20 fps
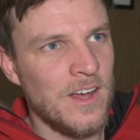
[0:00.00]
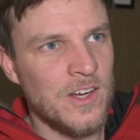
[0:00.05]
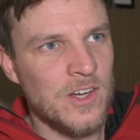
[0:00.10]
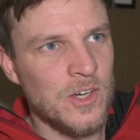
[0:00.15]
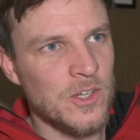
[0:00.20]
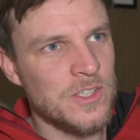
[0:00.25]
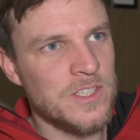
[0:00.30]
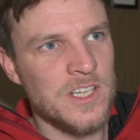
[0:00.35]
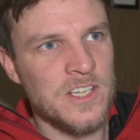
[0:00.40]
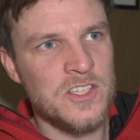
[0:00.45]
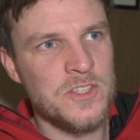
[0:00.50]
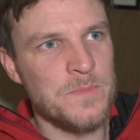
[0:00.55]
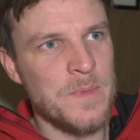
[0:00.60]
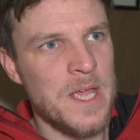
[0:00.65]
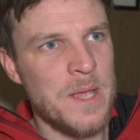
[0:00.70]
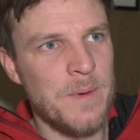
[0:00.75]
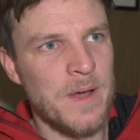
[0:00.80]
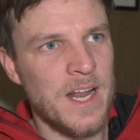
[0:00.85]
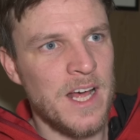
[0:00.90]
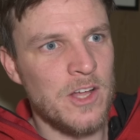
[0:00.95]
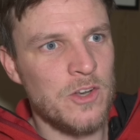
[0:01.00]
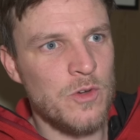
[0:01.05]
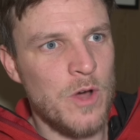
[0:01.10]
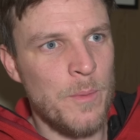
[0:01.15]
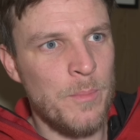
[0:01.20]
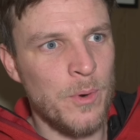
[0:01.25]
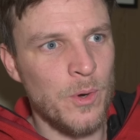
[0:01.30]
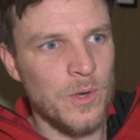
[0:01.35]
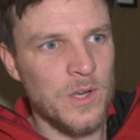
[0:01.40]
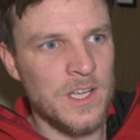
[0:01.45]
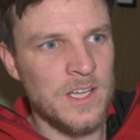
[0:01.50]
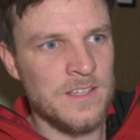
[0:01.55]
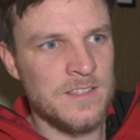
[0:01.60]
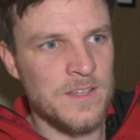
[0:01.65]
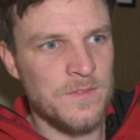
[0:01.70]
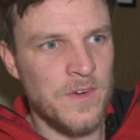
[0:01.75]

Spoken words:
Goodness me, man, how do I put this?